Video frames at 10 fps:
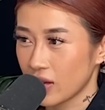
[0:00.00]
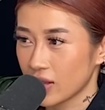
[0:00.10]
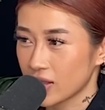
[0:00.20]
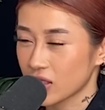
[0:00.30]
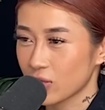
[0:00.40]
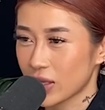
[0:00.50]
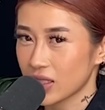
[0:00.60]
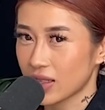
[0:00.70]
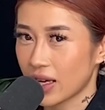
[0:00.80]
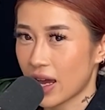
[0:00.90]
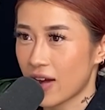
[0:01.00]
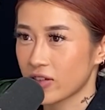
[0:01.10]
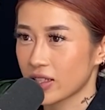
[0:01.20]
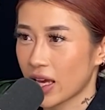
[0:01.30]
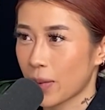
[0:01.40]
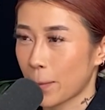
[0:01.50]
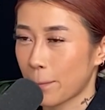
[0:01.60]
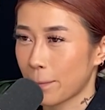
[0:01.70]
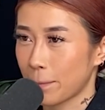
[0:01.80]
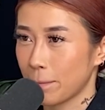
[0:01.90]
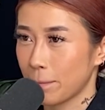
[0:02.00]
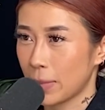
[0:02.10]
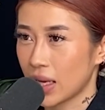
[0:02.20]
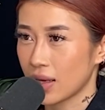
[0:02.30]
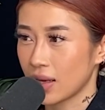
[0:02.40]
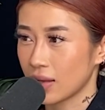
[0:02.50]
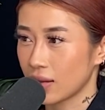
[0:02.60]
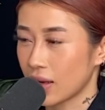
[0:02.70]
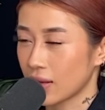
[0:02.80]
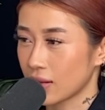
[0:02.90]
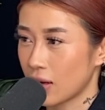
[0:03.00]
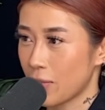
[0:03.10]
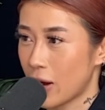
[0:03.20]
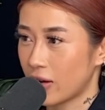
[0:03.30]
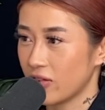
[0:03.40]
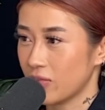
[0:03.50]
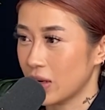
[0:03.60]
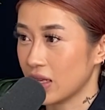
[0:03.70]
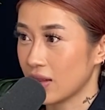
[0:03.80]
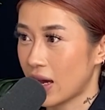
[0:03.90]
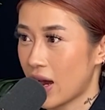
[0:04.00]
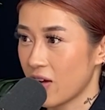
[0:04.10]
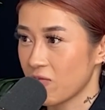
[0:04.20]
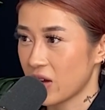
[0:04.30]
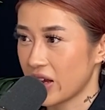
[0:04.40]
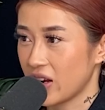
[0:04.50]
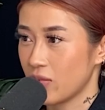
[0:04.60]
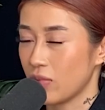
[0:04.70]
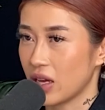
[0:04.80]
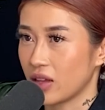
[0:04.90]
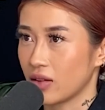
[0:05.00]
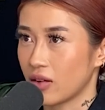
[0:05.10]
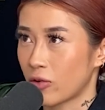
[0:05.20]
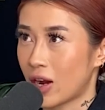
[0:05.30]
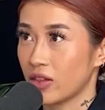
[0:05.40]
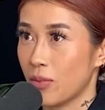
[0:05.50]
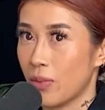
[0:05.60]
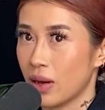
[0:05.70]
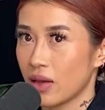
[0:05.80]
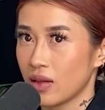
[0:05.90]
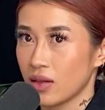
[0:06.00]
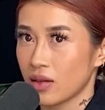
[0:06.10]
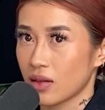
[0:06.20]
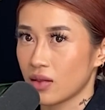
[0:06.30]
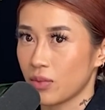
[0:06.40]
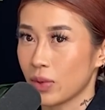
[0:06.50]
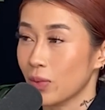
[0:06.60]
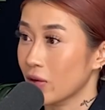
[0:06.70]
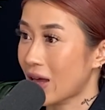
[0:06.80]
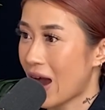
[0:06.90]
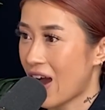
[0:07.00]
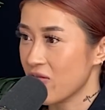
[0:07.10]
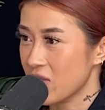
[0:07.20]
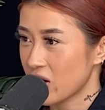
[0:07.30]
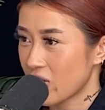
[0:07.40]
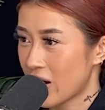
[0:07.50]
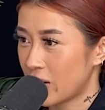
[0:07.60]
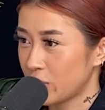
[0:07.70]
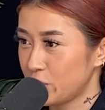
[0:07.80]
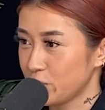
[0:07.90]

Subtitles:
Because especially like after like making like the amount of money that I've made and being around the people that I've been around,